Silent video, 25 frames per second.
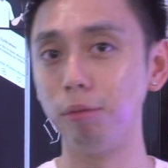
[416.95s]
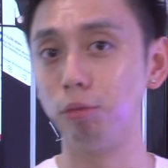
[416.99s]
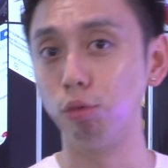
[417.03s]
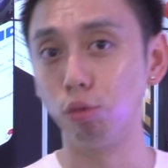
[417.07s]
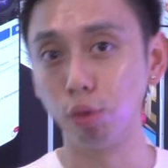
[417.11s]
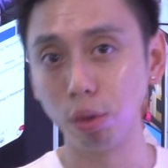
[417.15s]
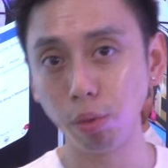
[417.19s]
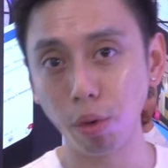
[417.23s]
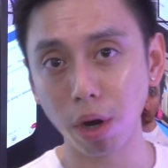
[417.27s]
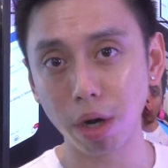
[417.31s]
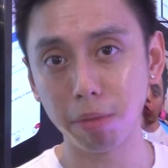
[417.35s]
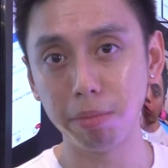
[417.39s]

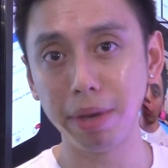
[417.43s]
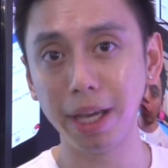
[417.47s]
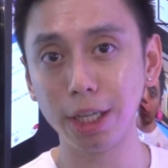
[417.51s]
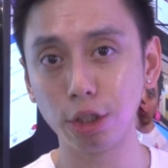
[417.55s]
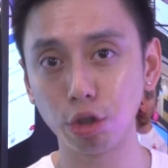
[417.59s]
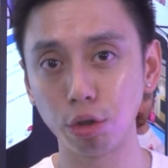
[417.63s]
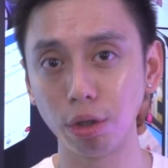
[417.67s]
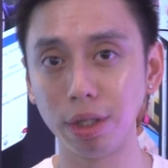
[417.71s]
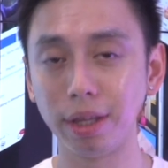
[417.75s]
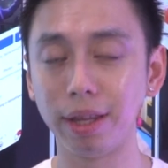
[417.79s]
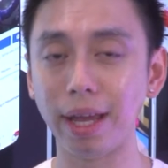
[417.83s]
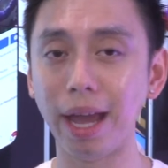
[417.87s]
We want to make
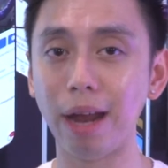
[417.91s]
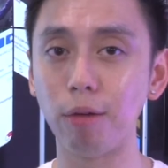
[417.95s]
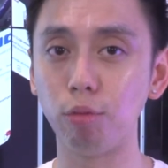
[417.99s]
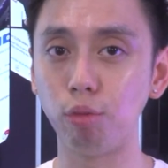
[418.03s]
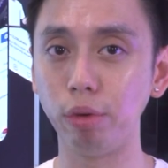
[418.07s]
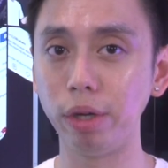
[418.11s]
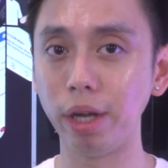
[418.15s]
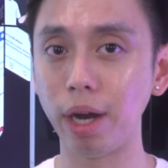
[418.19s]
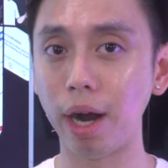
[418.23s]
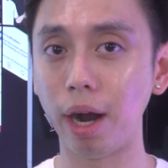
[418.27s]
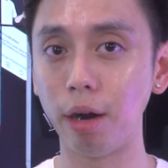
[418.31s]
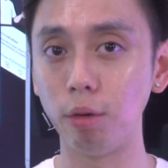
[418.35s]
sure that
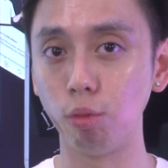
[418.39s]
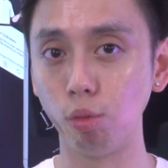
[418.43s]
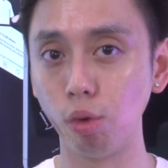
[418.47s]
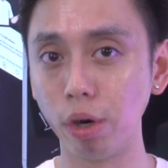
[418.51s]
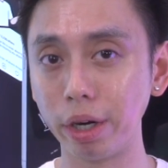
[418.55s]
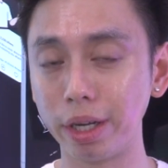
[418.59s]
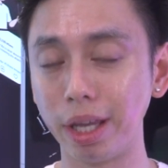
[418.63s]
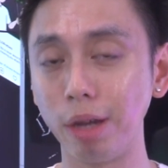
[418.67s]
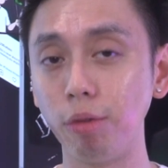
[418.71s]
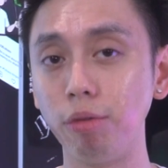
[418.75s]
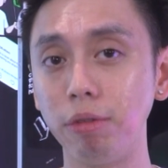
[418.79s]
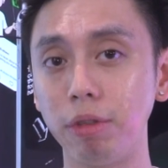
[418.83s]
we are
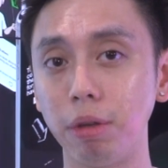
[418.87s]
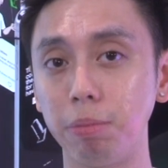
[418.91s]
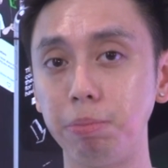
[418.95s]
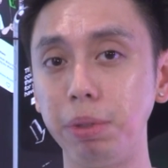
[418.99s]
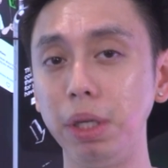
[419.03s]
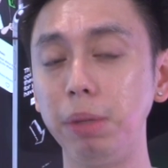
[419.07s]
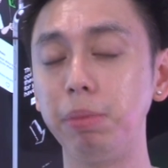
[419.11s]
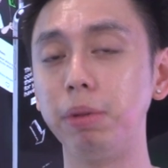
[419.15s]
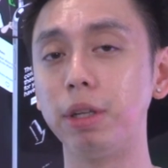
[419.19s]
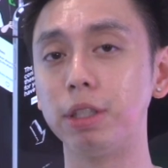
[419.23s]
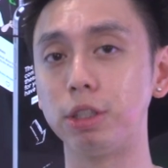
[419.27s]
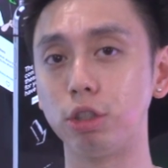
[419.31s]
working with the
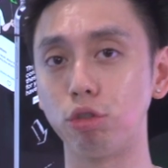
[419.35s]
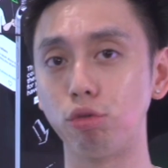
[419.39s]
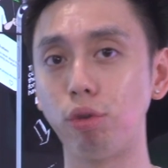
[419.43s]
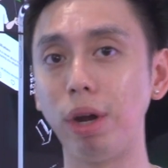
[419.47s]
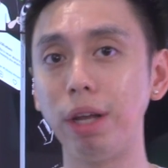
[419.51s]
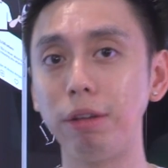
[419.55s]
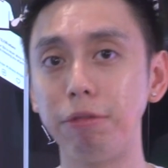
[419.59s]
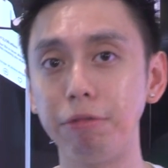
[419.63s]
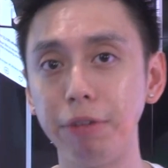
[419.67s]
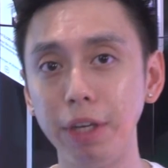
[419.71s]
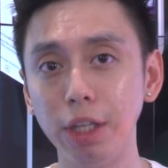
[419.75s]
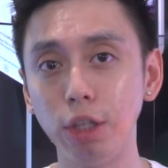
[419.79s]
people that's the
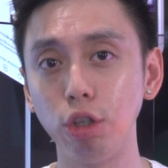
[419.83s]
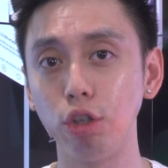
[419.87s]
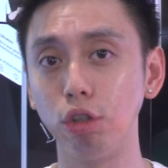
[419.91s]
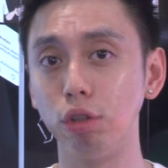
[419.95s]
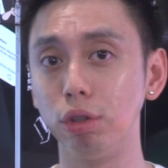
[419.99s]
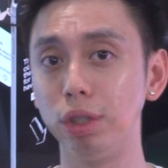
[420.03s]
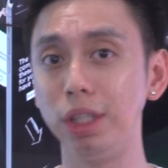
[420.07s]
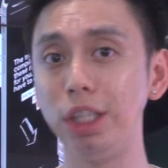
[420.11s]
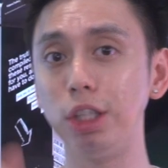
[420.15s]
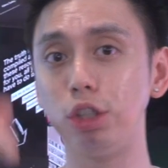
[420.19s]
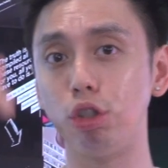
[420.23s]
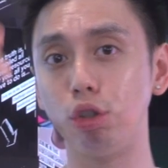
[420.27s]
right fit. You'll
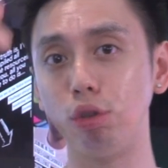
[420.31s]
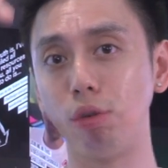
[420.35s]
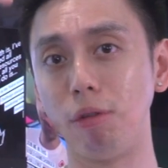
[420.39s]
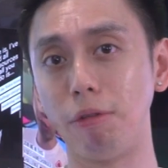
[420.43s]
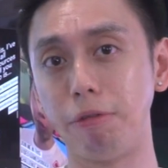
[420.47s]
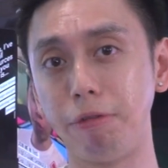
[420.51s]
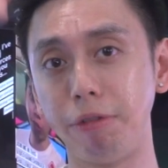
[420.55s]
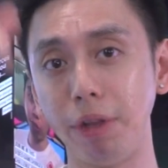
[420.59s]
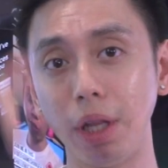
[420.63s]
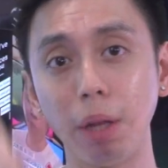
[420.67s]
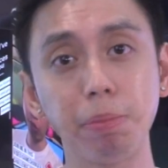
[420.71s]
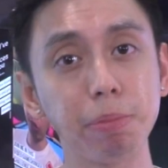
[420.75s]
need to
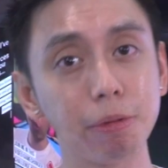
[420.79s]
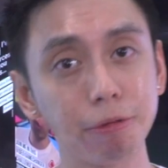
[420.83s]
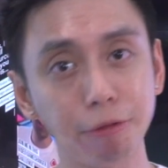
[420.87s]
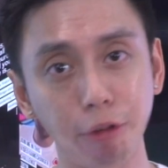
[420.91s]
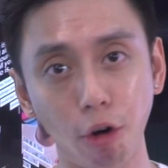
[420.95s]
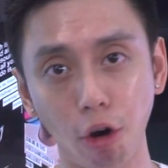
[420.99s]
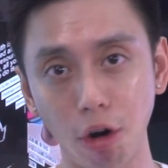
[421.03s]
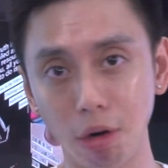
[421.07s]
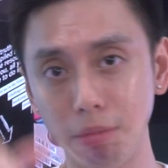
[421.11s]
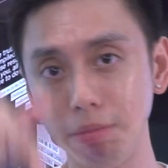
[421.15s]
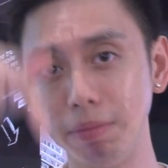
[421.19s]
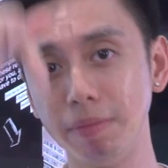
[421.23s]
fill up a
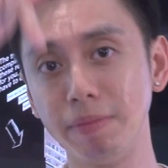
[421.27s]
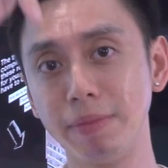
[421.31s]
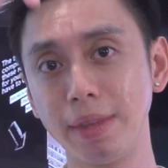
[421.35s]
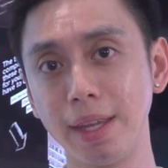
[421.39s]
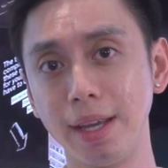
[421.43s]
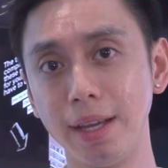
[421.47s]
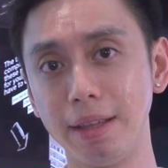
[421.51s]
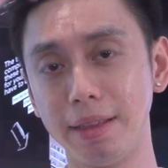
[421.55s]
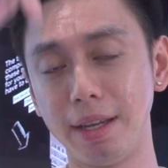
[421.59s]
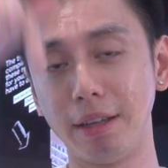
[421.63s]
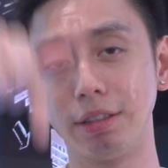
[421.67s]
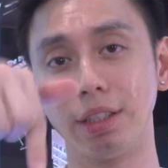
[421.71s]
form.
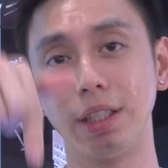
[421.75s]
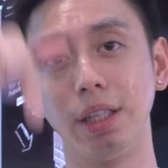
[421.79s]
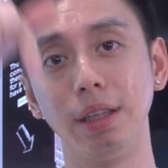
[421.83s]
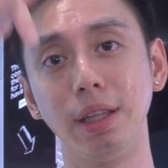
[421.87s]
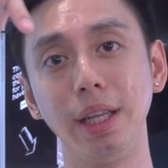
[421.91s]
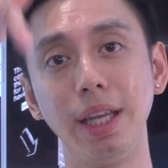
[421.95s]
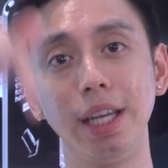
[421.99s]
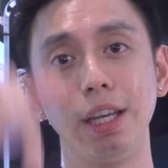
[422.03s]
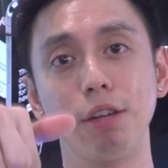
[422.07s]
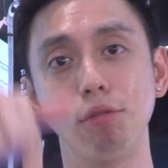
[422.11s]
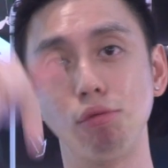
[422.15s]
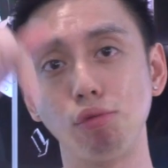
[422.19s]
There's a
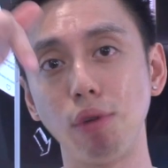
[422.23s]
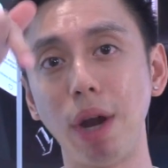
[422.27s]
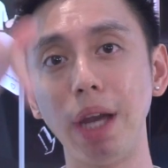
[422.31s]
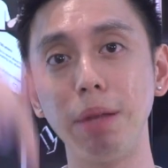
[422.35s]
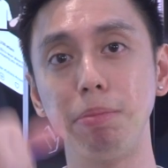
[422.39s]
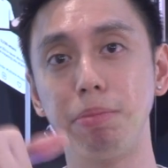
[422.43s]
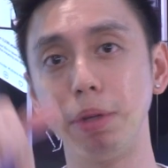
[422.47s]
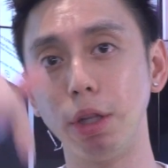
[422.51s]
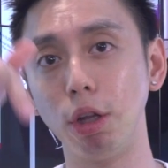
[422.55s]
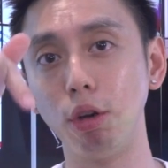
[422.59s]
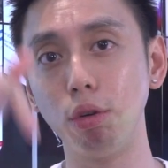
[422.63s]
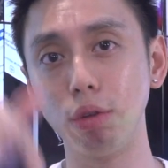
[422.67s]
link right
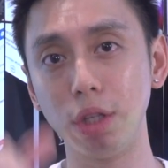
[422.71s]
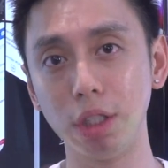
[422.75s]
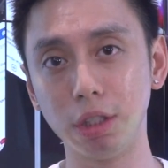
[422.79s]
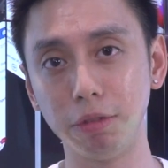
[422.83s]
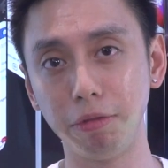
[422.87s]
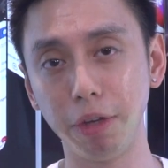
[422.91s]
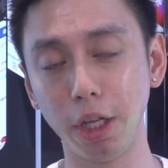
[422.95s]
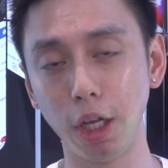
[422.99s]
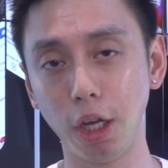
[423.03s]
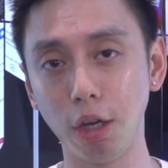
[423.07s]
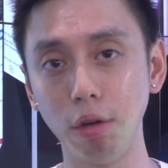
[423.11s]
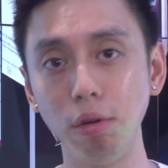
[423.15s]
below this
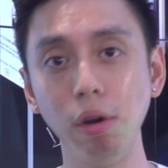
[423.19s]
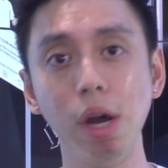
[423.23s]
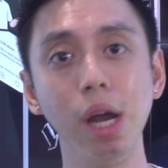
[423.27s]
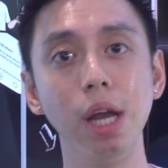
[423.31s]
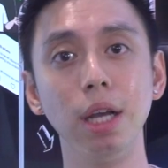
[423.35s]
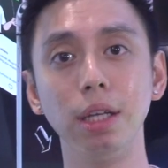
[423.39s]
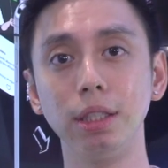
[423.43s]
video.